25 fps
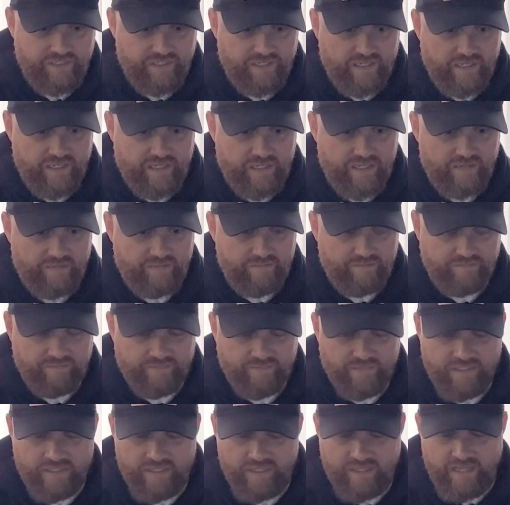
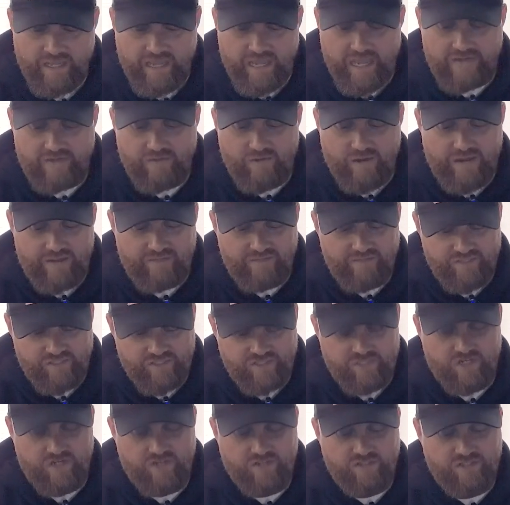I don't have this
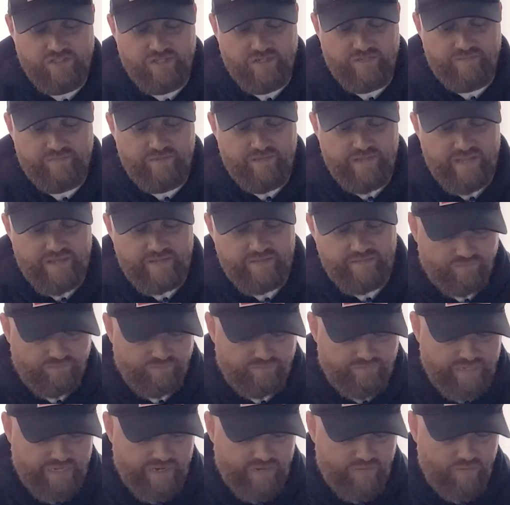charged up yet,
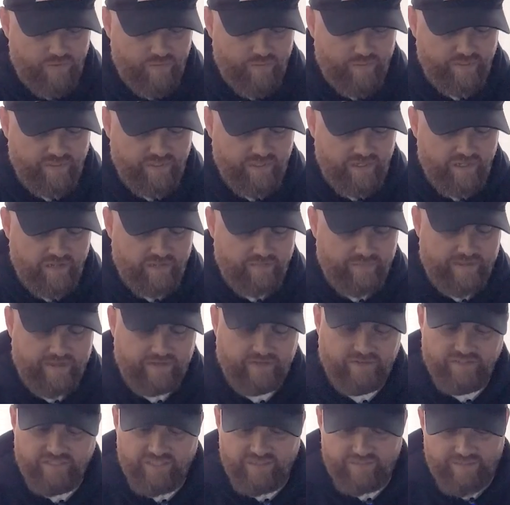but I will put the other
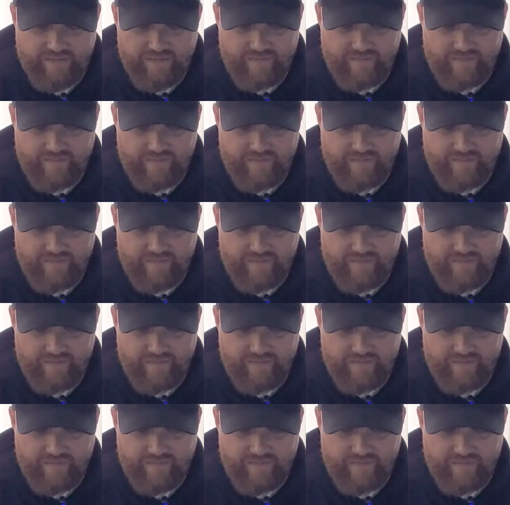batteries in.